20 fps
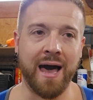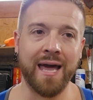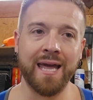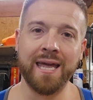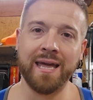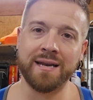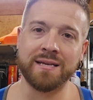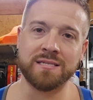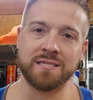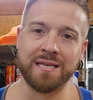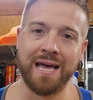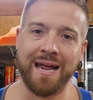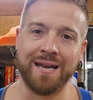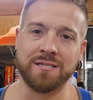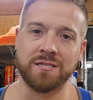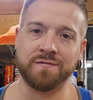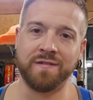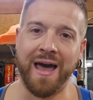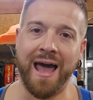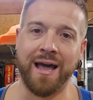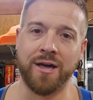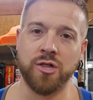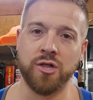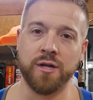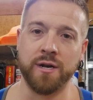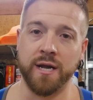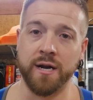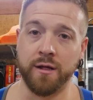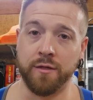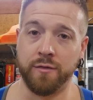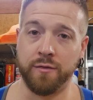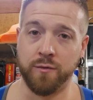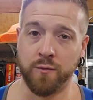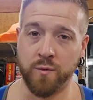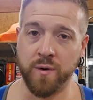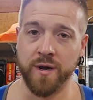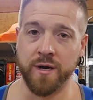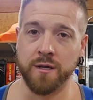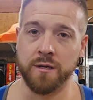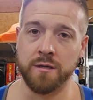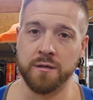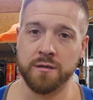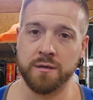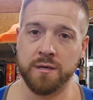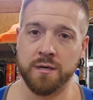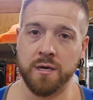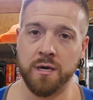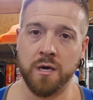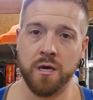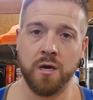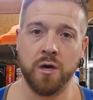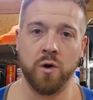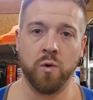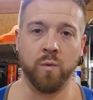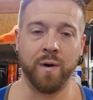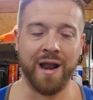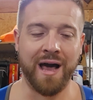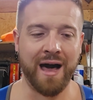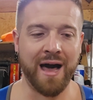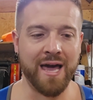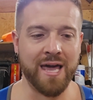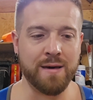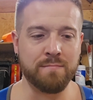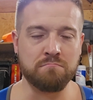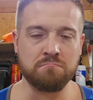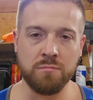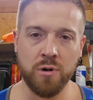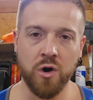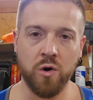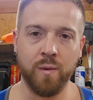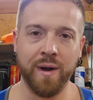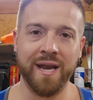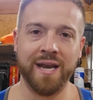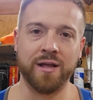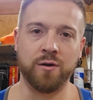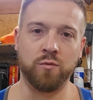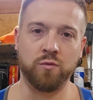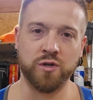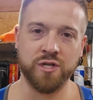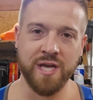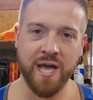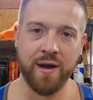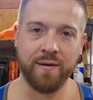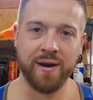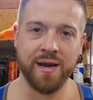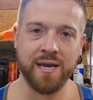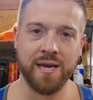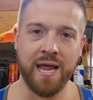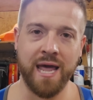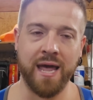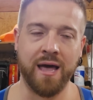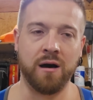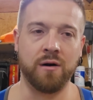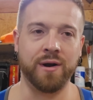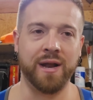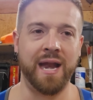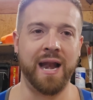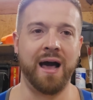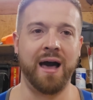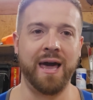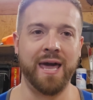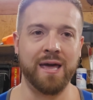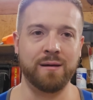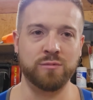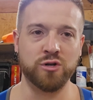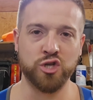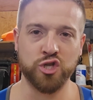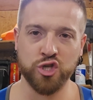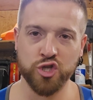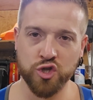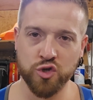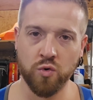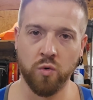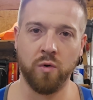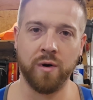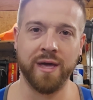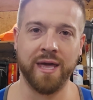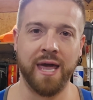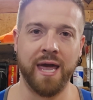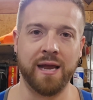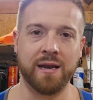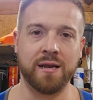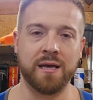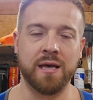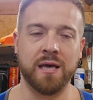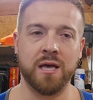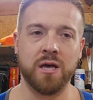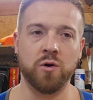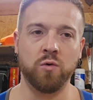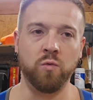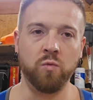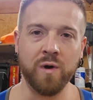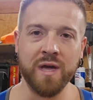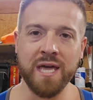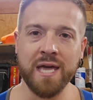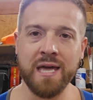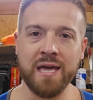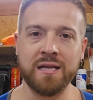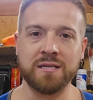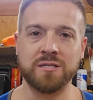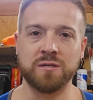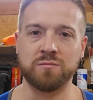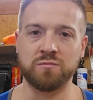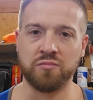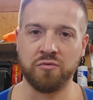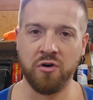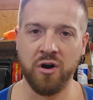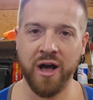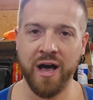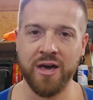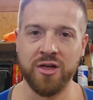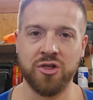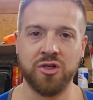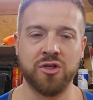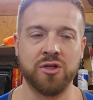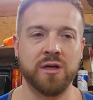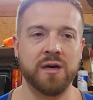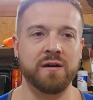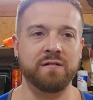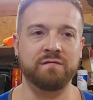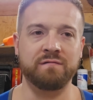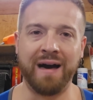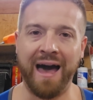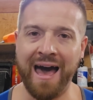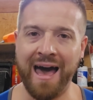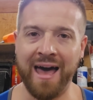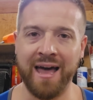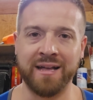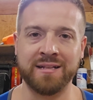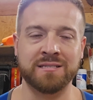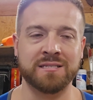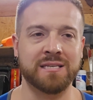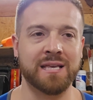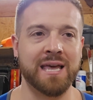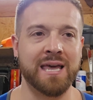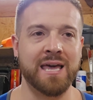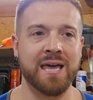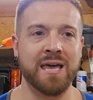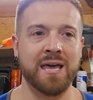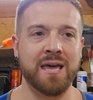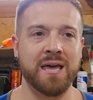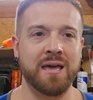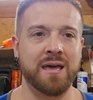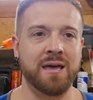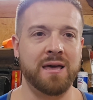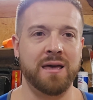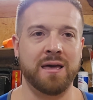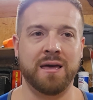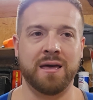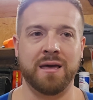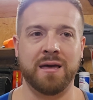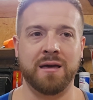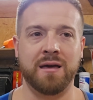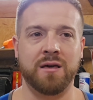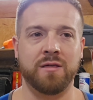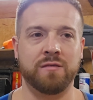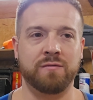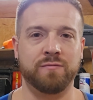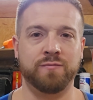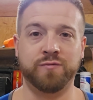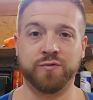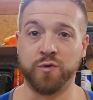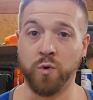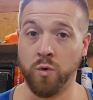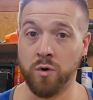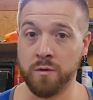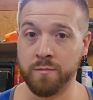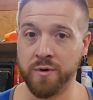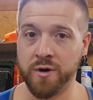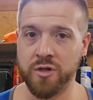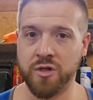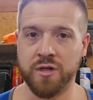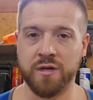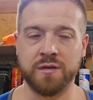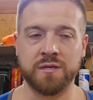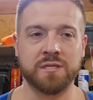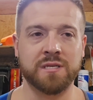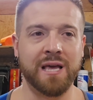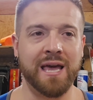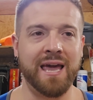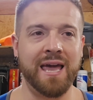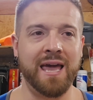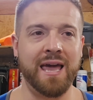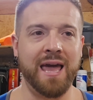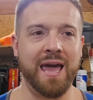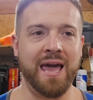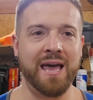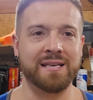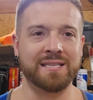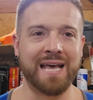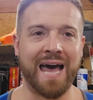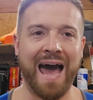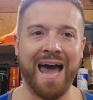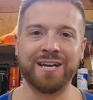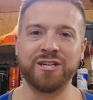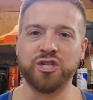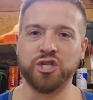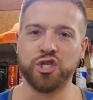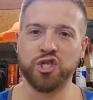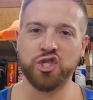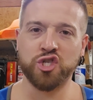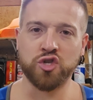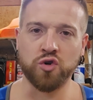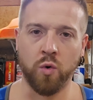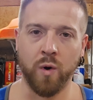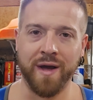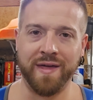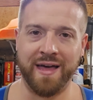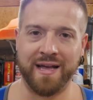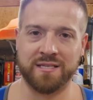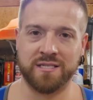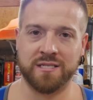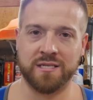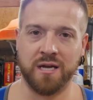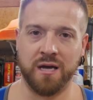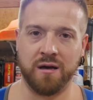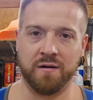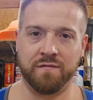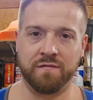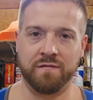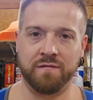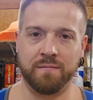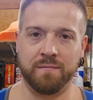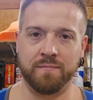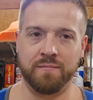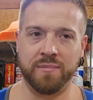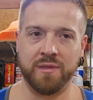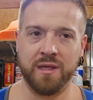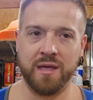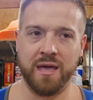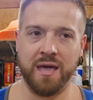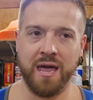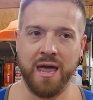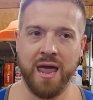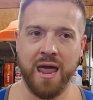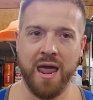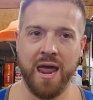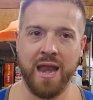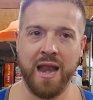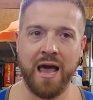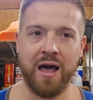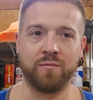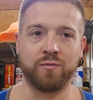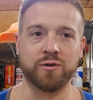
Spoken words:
I get a satisfaction and a thrill when I am mowing and tearing down and I am destroying weeds and brush, vines, thorn bushes. As I destroy that stuff and